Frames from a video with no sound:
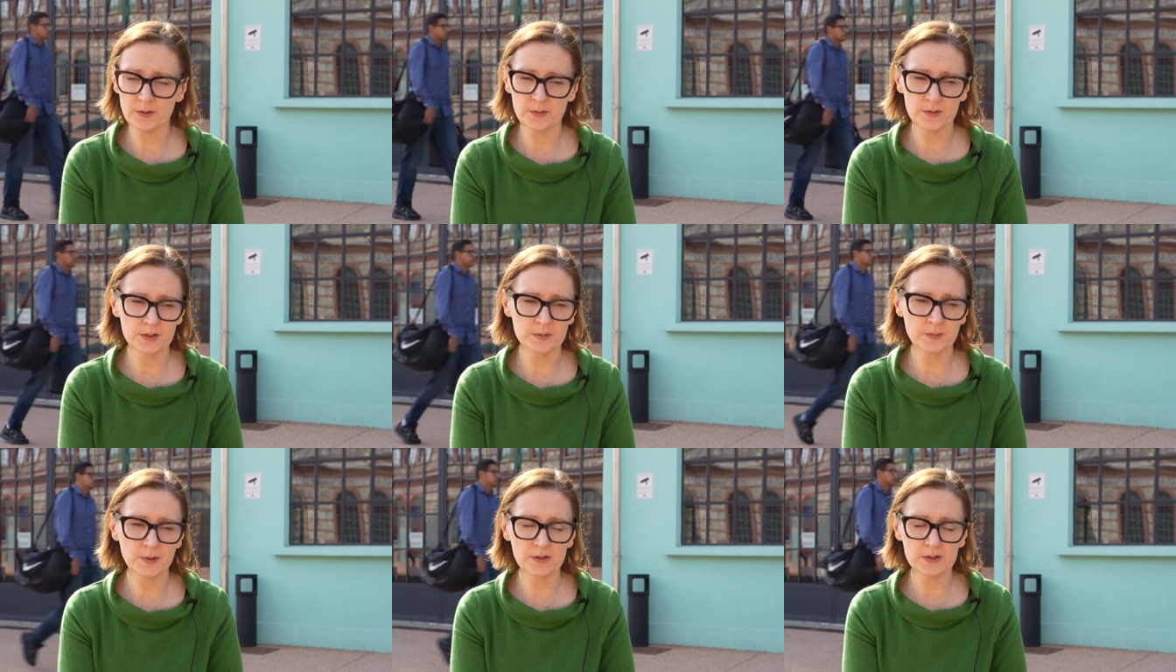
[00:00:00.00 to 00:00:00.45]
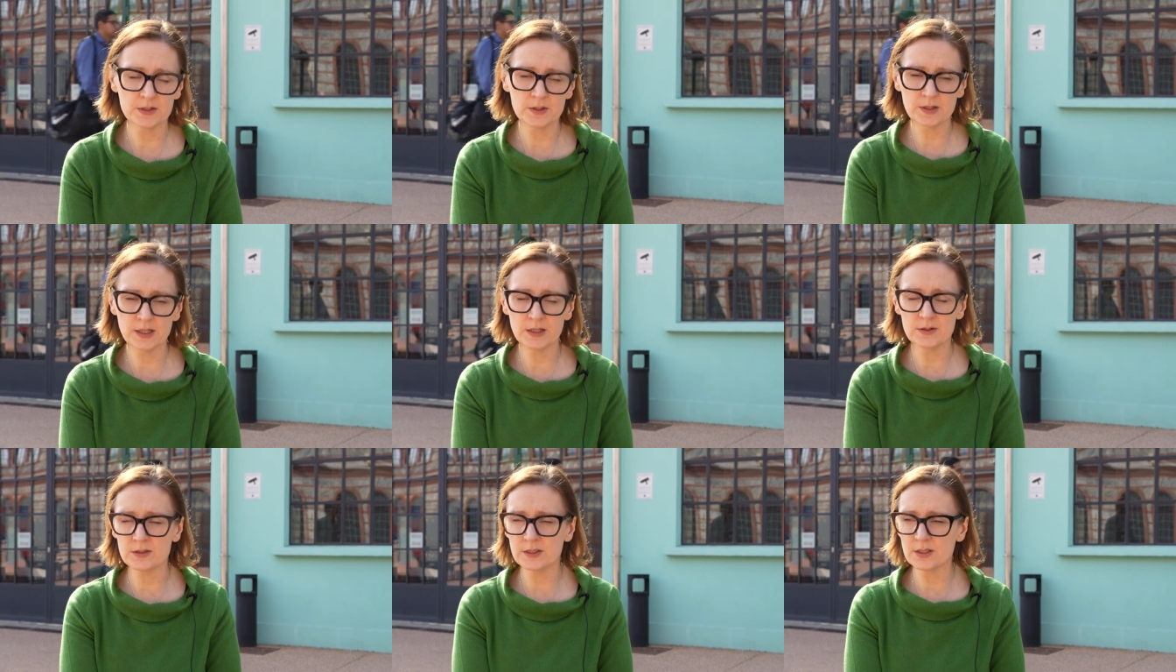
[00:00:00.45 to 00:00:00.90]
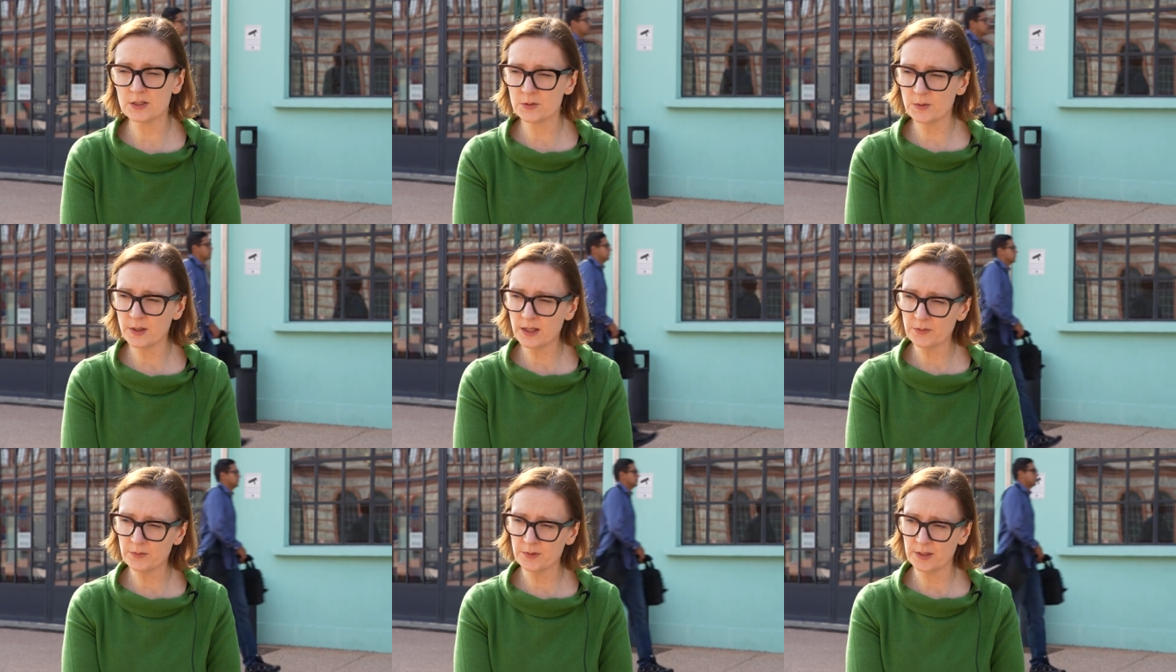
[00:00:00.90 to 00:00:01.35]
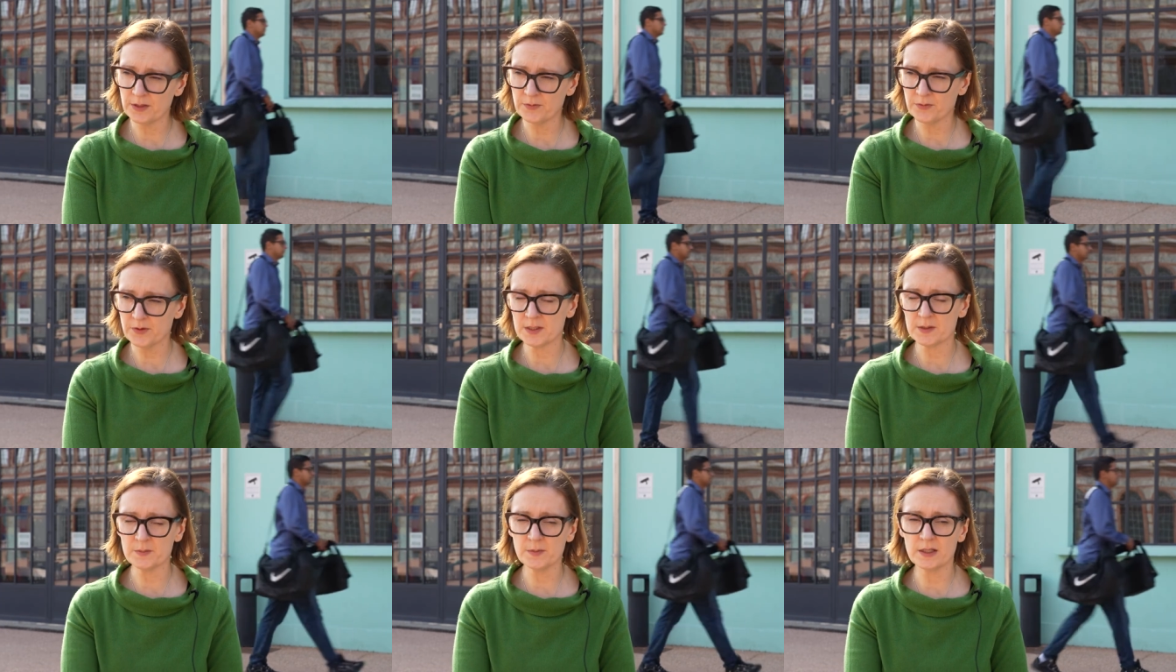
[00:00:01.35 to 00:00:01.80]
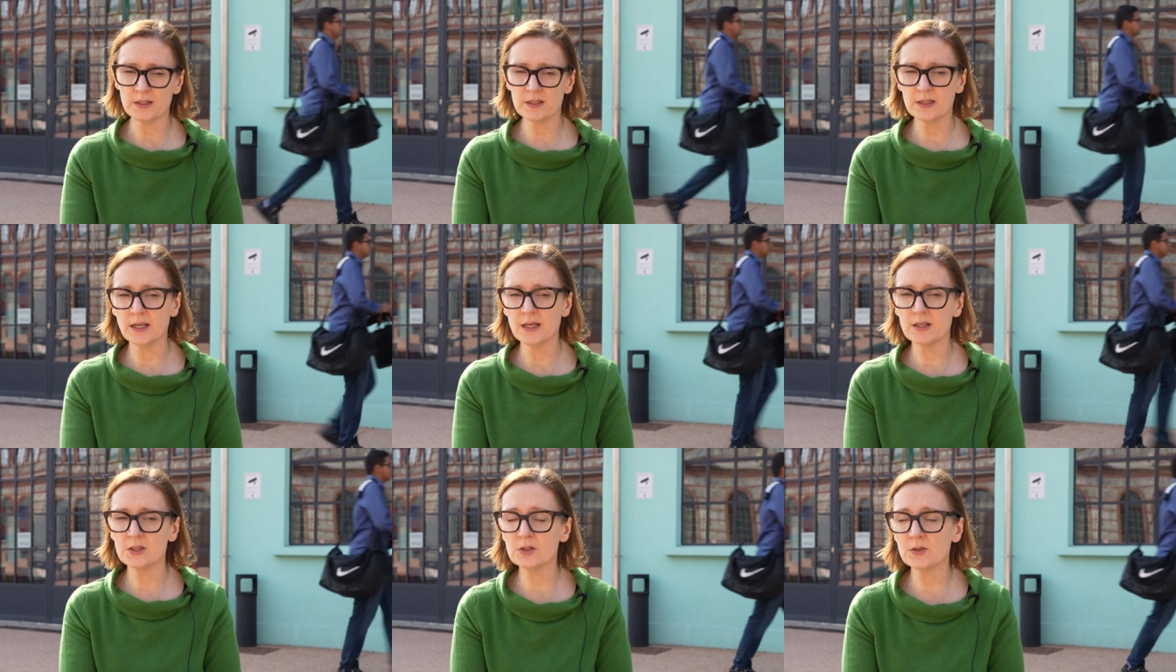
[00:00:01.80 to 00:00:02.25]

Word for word: It was about 2012 when I first met